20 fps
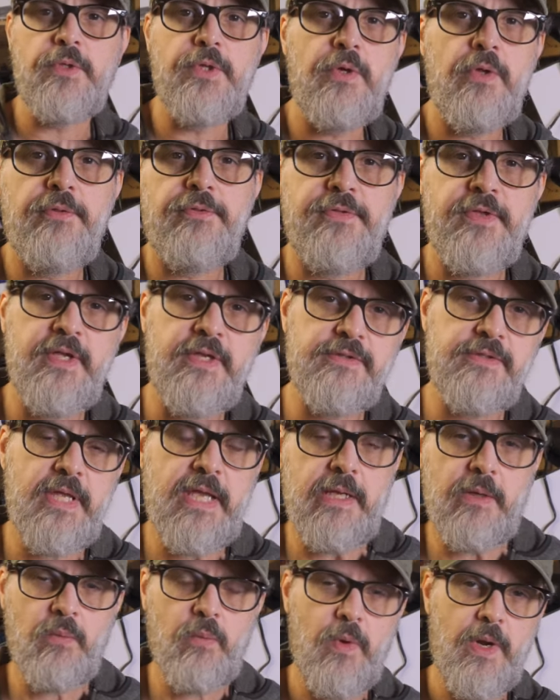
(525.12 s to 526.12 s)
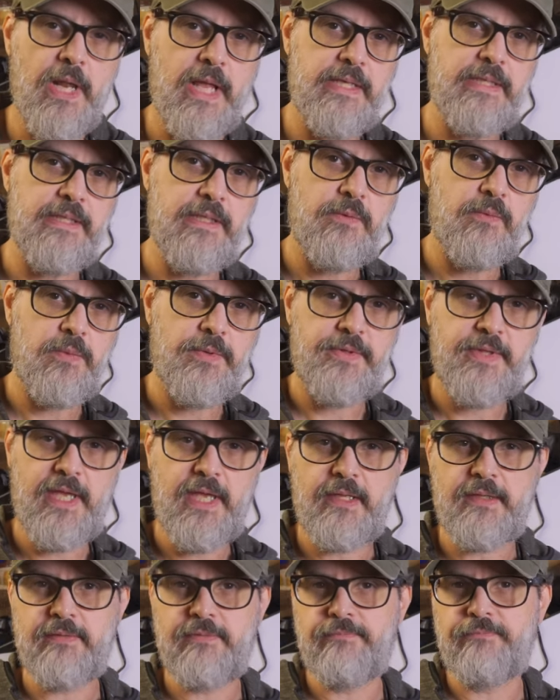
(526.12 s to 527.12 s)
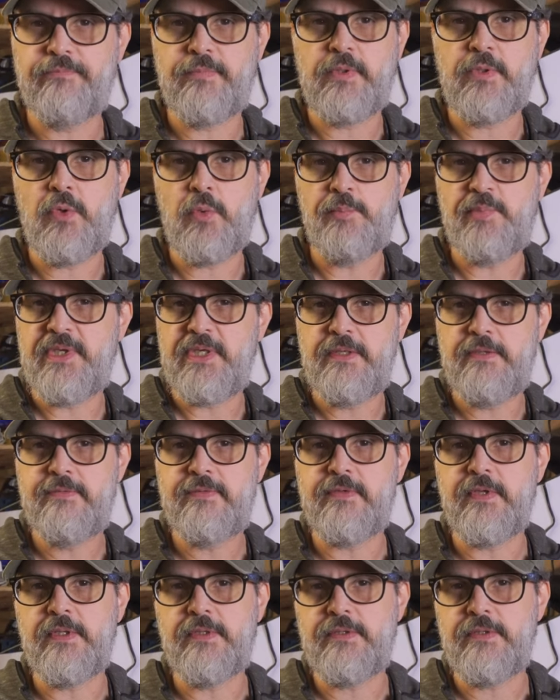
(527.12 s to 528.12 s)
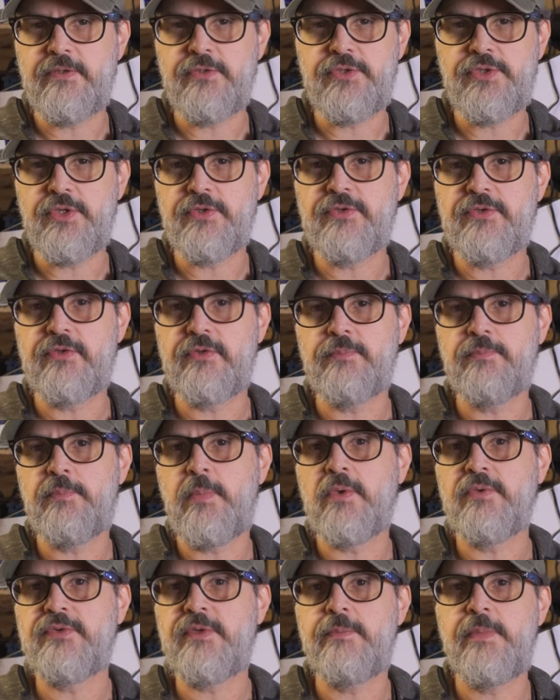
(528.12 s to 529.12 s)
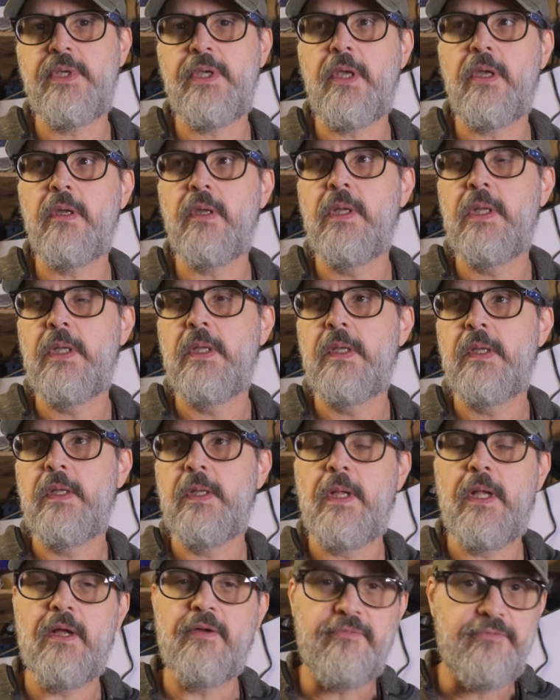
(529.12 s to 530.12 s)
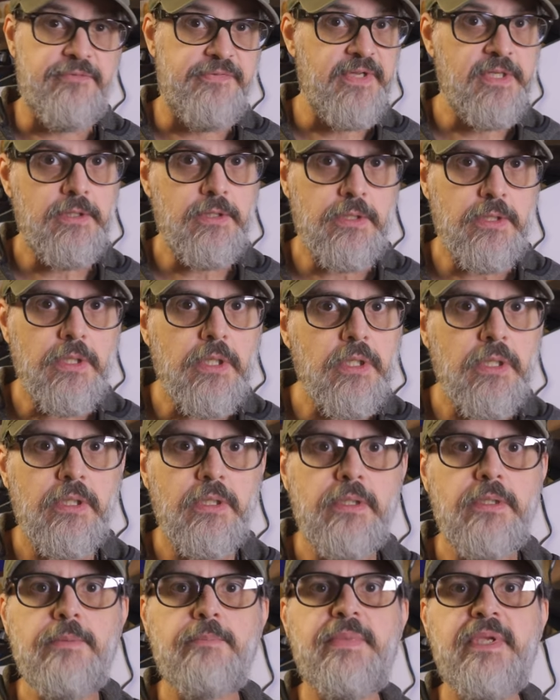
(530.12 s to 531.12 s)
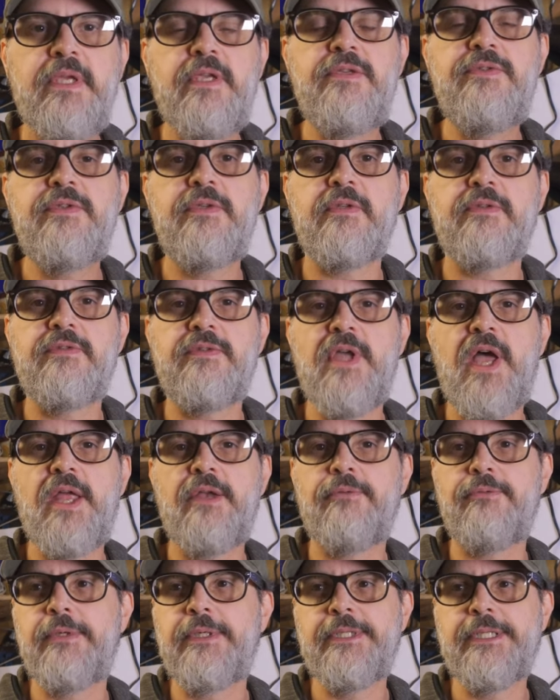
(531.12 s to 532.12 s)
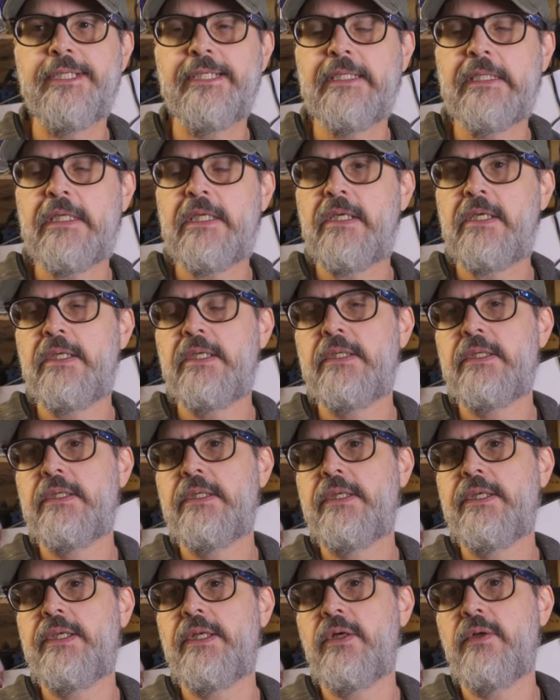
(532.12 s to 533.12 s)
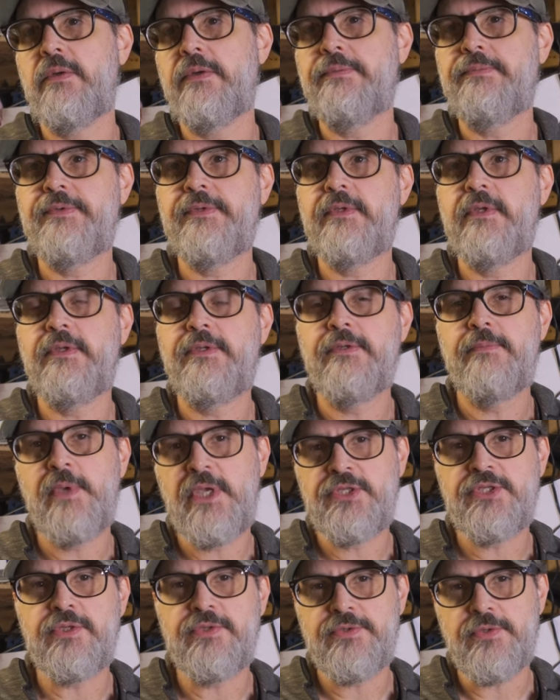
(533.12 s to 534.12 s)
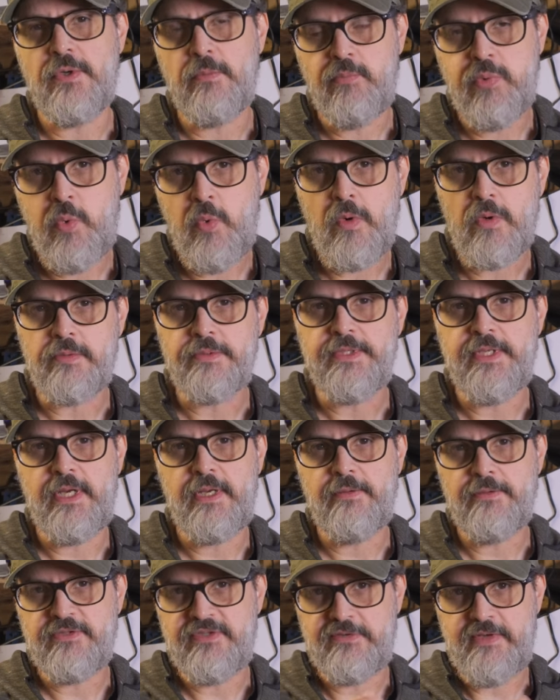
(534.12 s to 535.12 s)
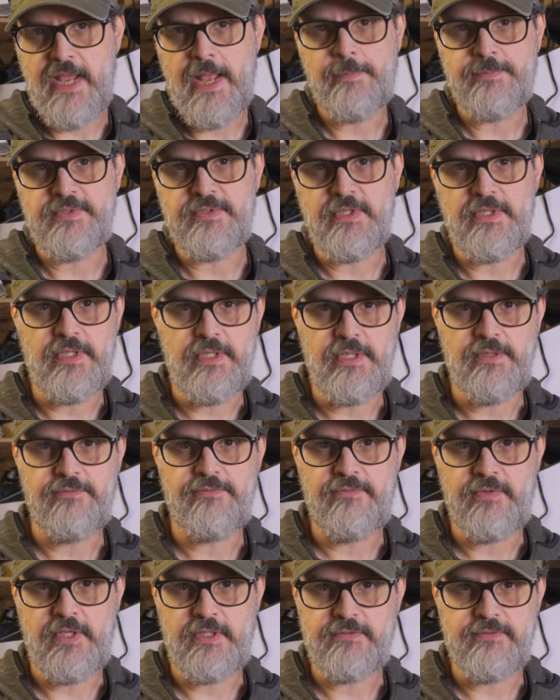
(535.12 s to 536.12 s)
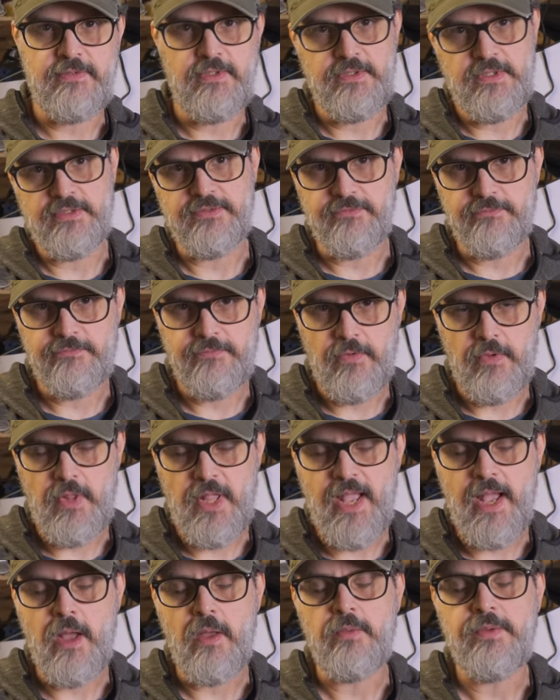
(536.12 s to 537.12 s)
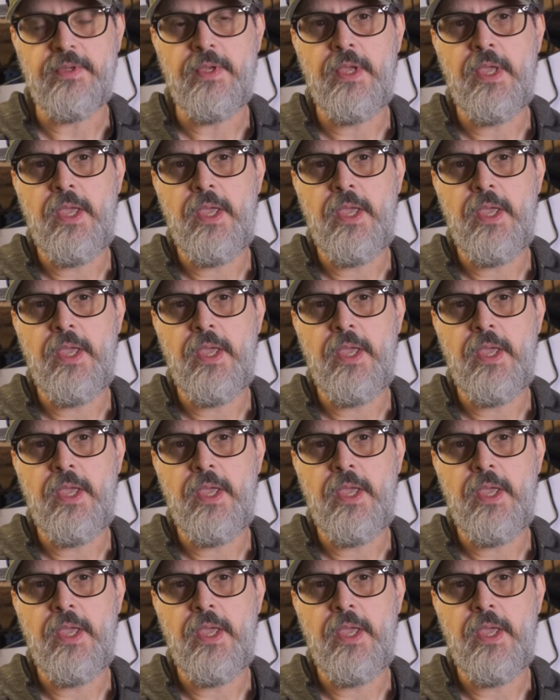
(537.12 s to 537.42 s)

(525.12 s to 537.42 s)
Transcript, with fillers: little things like what I did with that little piece that is just supposed to be a filler piece. It's not really, you know, the dimensions are important, that it snaps in and it fits and it doesn't fall out.